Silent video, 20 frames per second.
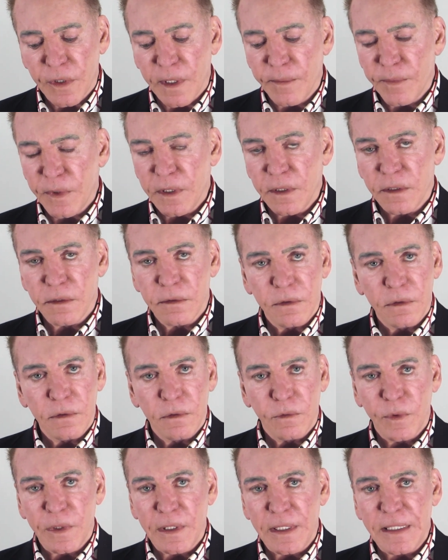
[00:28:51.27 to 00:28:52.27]
I'm going to
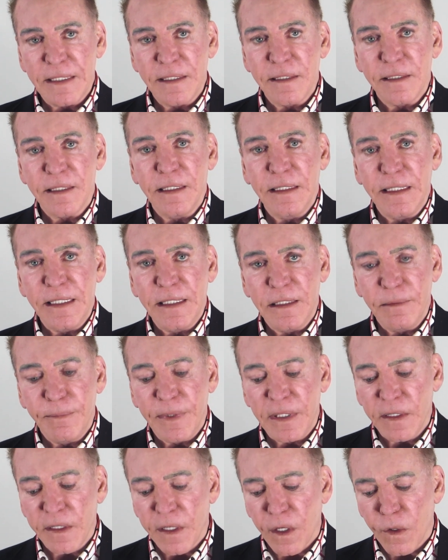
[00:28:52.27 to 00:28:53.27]
release the need to
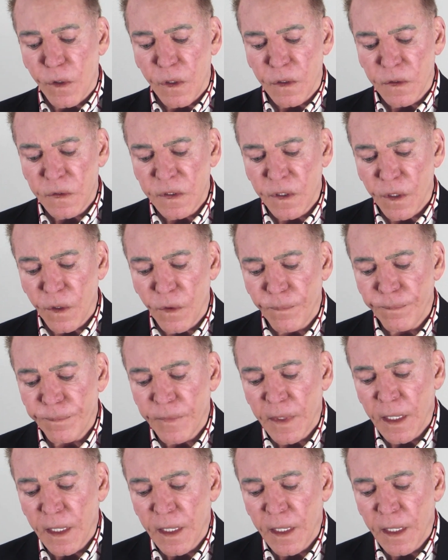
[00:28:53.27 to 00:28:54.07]
be there also.